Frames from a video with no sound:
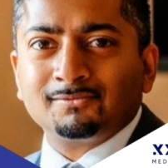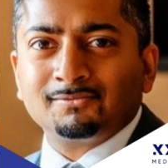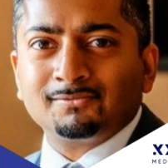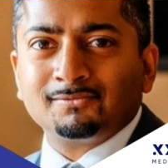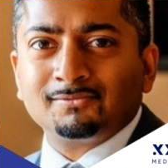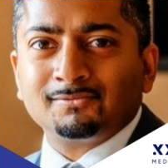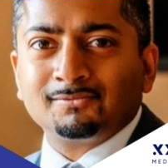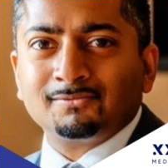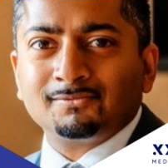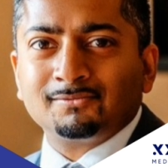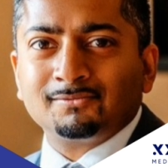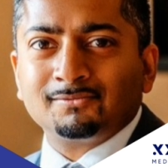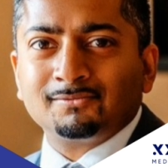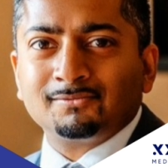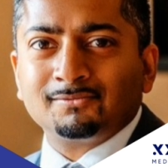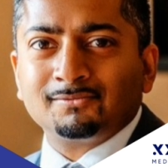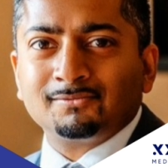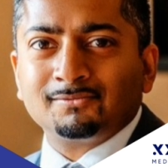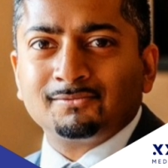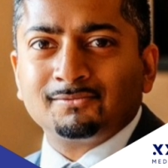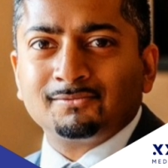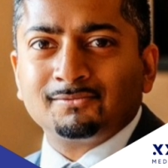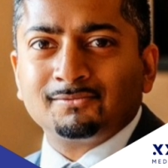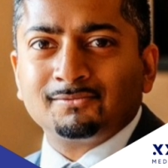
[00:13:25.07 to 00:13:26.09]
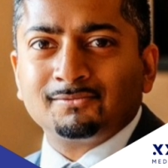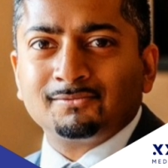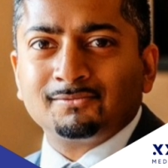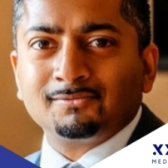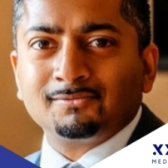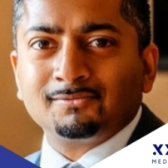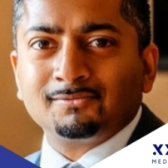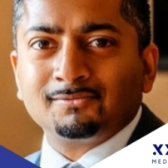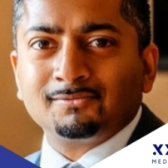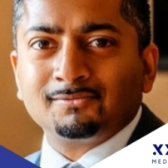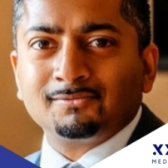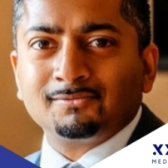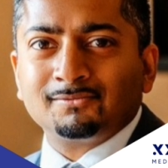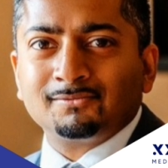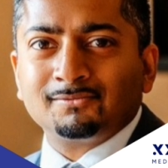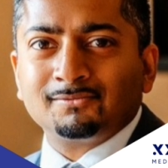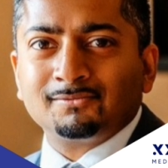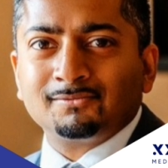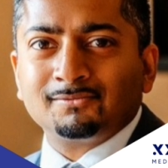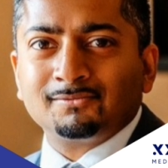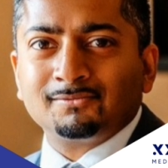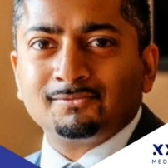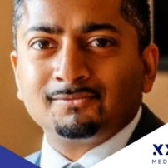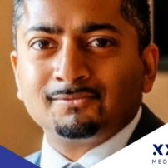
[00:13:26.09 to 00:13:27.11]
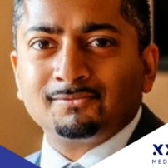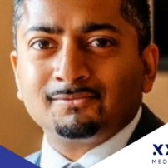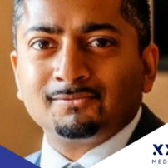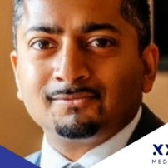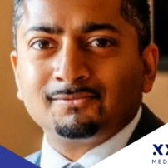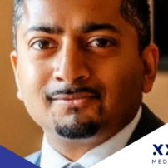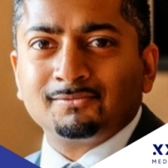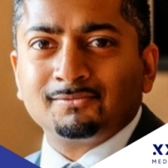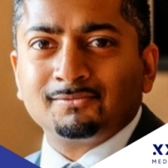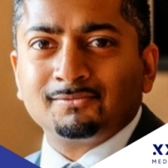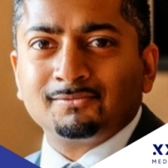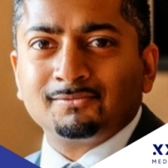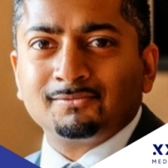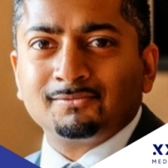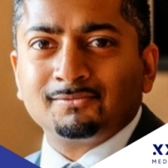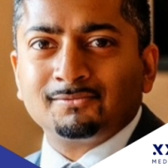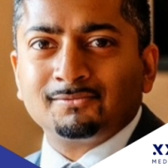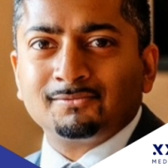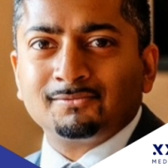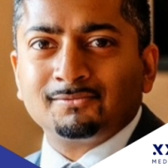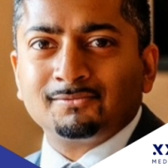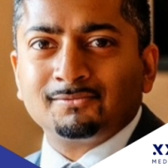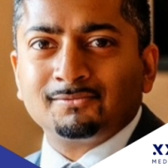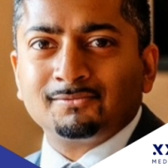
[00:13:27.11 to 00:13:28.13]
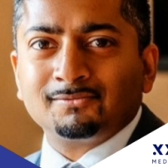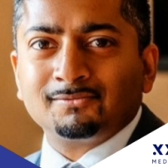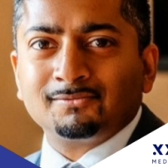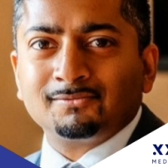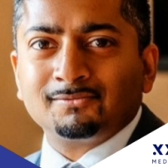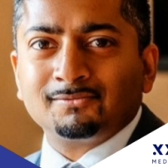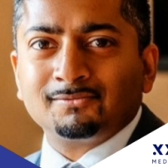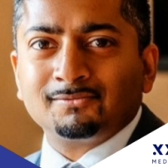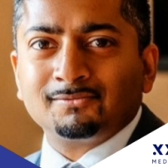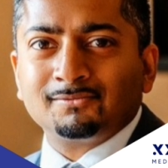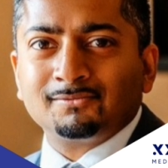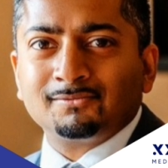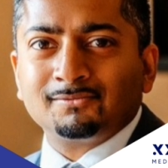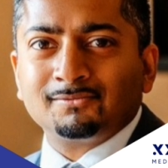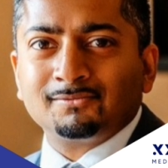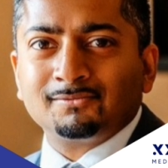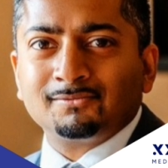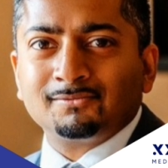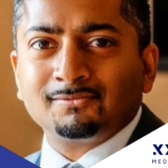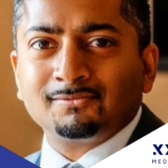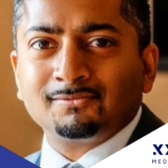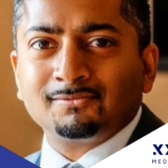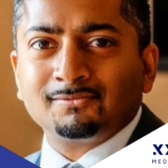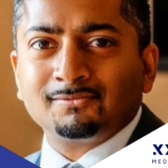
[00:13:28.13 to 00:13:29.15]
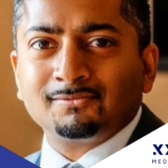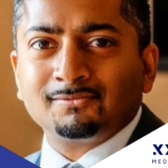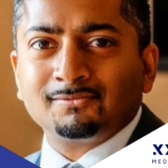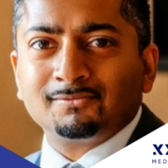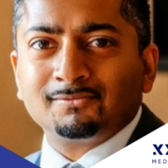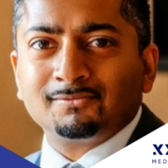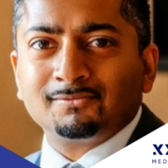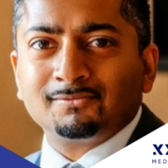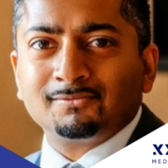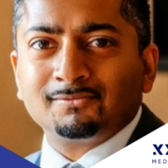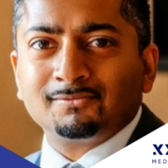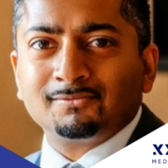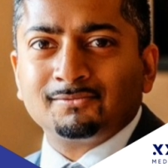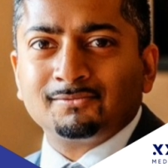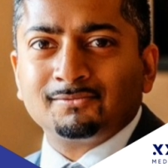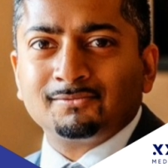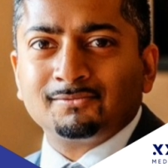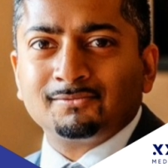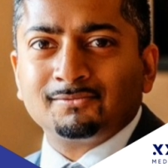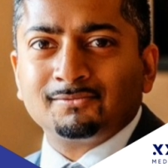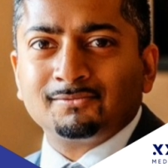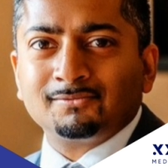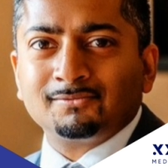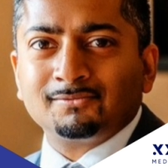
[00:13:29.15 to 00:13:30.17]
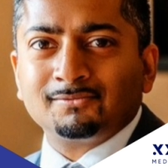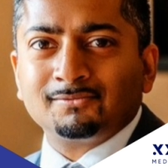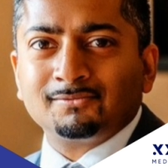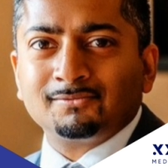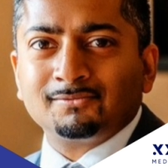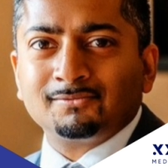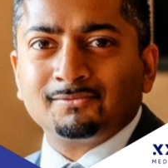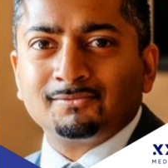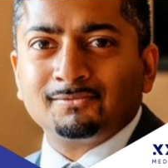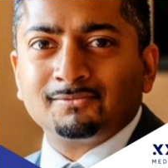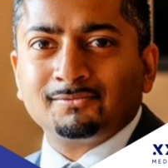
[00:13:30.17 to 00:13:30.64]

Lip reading: (no lip movement)